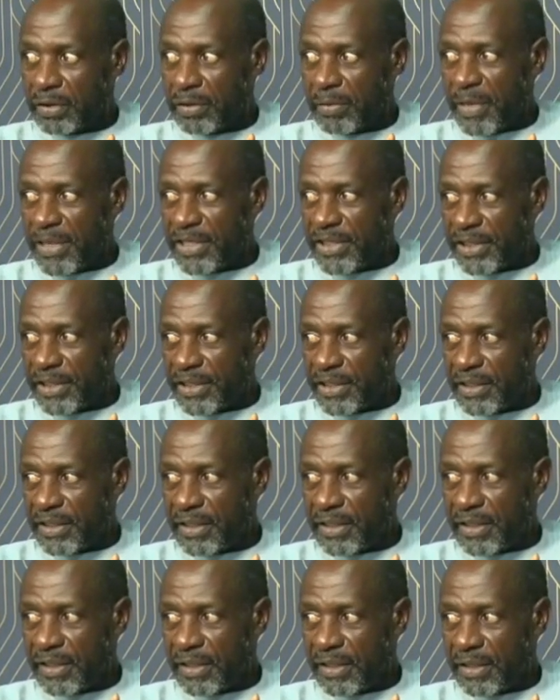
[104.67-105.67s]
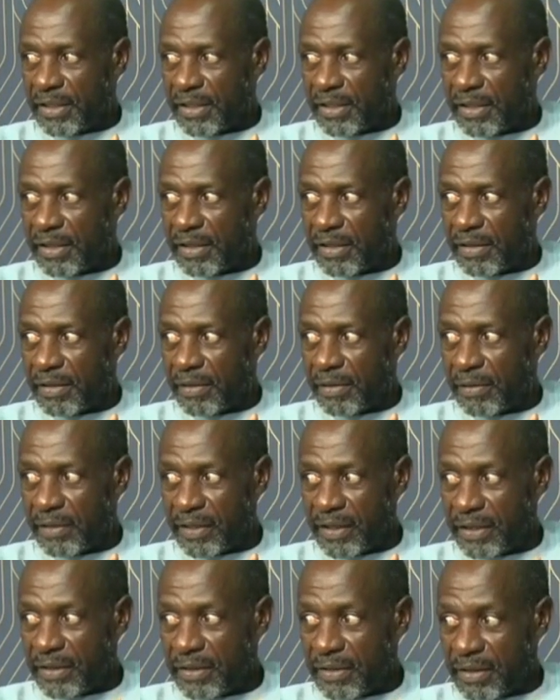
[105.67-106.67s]
the budget,
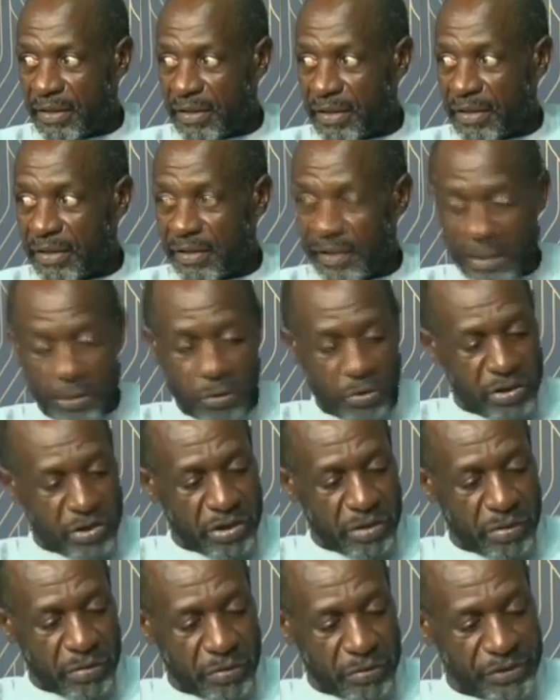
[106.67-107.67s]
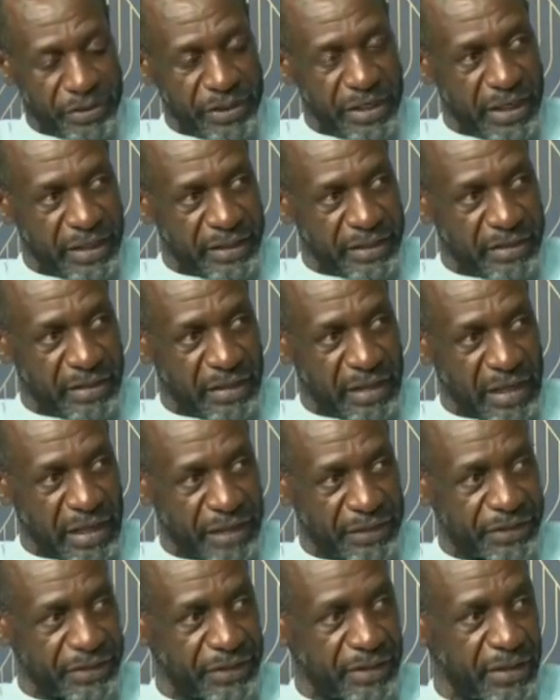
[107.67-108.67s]
okay? They're not considered
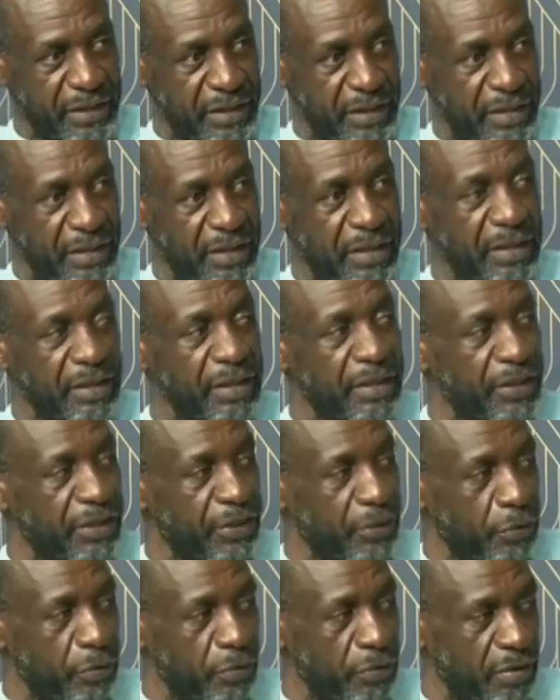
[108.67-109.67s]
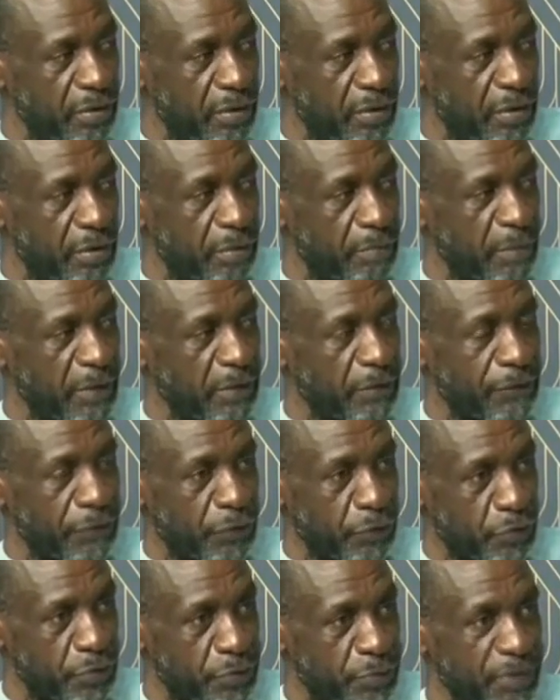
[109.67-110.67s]
as, part of the
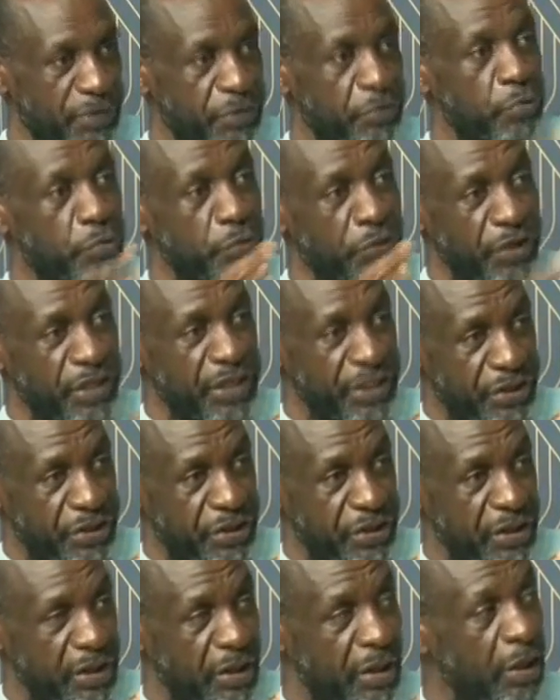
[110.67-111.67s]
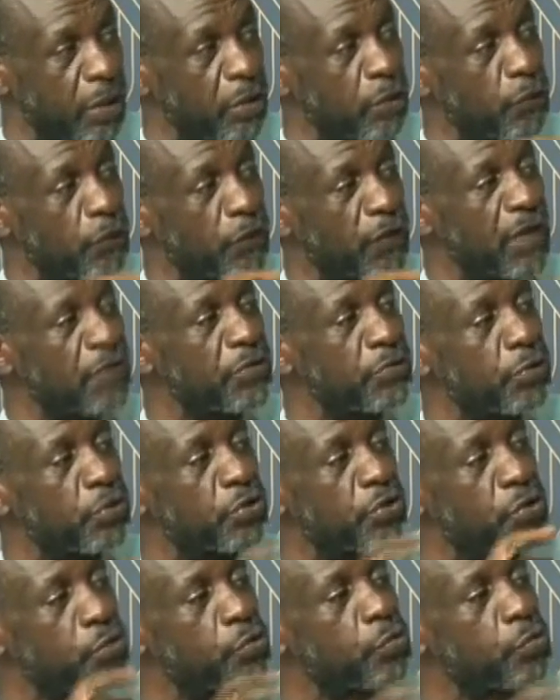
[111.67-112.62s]
resource base. You've cancelled